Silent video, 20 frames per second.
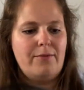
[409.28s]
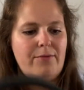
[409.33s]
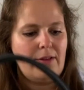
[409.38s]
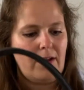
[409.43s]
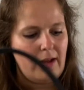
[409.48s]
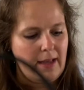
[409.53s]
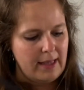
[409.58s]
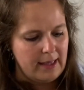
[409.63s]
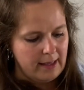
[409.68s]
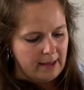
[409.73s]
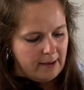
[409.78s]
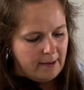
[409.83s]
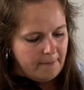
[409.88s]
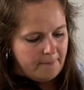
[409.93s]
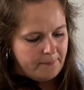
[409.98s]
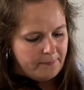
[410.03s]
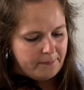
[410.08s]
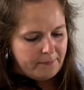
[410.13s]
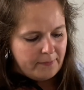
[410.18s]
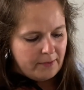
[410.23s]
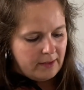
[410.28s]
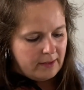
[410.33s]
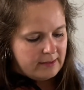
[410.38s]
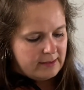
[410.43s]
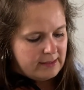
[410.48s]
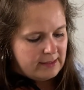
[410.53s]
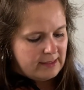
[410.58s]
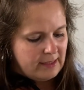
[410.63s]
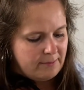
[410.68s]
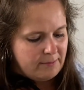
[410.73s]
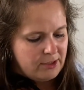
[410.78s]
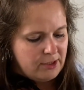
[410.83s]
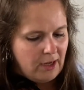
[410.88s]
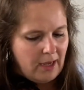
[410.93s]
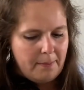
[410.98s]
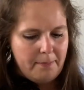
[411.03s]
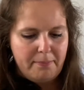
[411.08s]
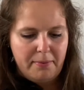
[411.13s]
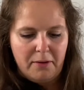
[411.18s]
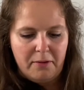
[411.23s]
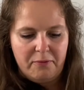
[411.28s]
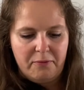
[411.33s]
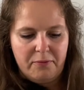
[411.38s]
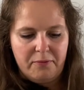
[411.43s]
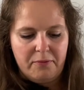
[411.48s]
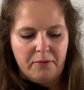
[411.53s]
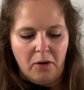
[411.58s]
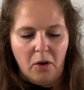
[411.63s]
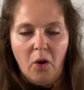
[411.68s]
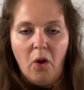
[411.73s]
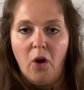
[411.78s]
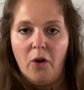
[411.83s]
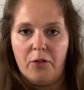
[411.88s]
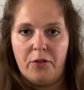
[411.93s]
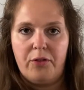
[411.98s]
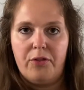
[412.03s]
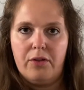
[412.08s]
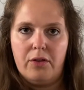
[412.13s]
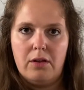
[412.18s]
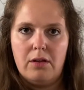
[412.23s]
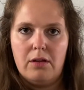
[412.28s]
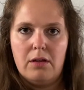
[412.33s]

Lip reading: like some type of cloth